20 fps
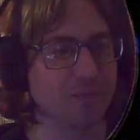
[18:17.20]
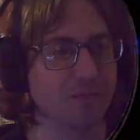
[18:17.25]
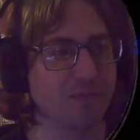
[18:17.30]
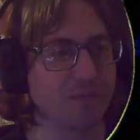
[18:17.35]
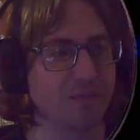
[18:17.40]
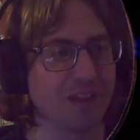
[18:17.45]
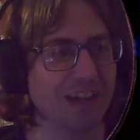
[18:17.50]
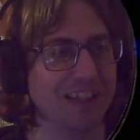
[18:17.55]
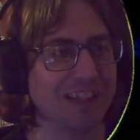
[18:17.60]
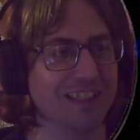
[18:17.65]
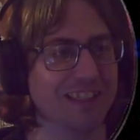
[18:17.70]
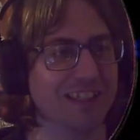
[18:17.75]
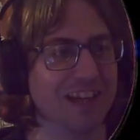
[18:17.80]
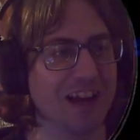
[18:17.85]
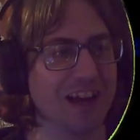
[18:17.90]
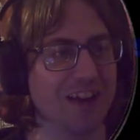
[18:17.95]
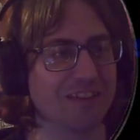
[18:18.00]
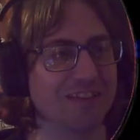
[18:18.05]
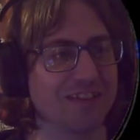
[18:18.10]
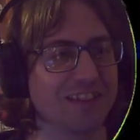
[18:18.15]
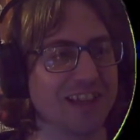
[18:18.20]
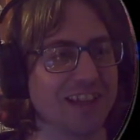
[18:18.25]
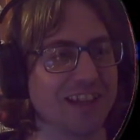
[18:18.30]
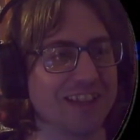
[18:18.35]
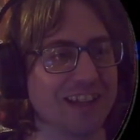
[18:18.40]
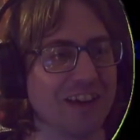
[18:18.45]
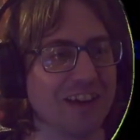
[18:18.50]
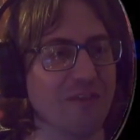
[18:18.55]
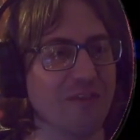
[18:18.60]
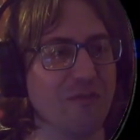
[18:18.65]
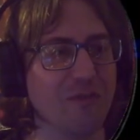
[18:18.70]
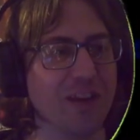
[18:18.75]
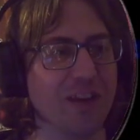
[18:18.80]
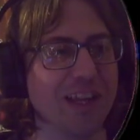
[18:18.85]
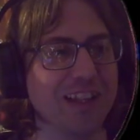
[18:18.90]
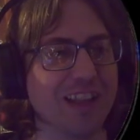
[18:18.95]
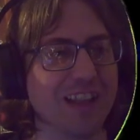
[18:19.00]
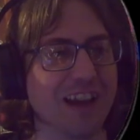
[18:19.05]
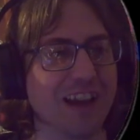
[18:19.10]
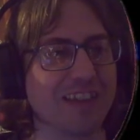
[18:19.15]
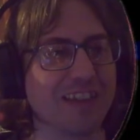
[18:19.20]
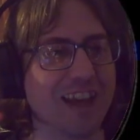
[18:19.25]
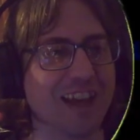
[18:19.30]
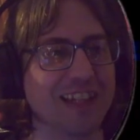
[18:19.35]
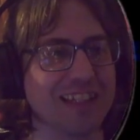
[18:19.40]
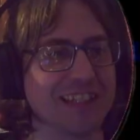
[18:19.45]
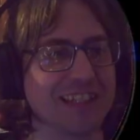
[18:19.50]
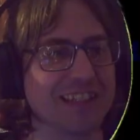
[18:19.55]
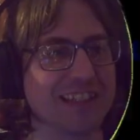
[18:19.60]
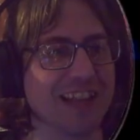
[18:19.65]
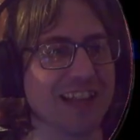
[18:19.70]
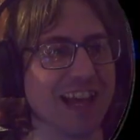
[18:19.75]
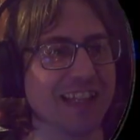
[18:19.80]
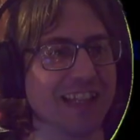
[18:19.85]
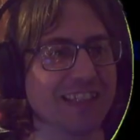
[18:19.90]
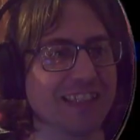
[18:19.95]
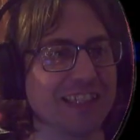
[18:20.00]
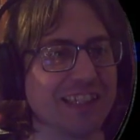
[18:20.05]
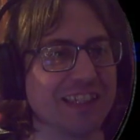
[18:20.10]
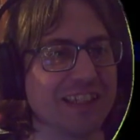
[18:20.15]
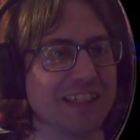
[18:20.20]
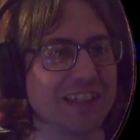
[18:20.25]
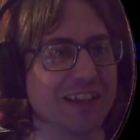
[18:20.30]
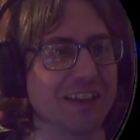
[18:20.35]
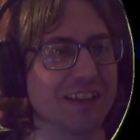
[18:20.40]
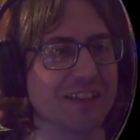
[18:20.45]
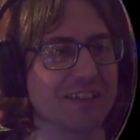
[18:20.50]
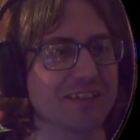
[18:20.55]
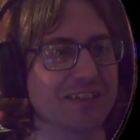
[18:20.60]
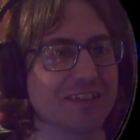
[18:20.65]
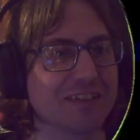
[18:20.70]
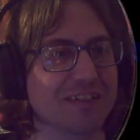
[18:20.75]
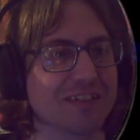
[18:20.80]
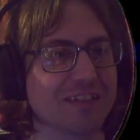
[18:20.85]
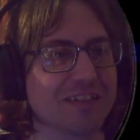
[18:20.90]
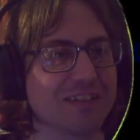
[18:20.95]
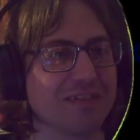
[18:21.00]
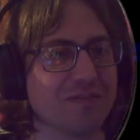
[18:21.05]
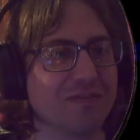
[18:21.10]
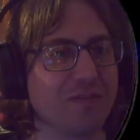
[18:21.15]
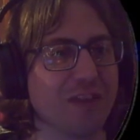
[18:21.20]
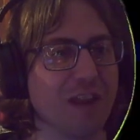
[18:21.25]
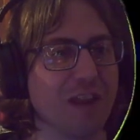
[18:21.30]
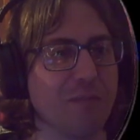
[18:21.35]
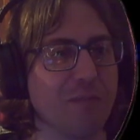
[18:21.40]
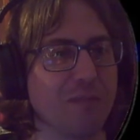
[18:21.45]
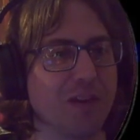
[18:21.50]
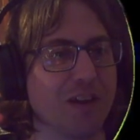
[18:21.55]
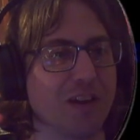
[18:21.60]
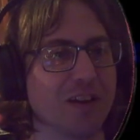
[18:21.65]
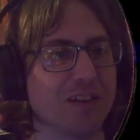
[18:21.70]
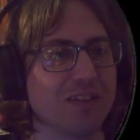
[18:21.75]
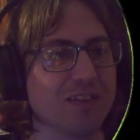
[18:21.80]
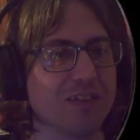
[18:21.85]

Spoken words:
I don't know. Like, I feel like that should land in the flipper.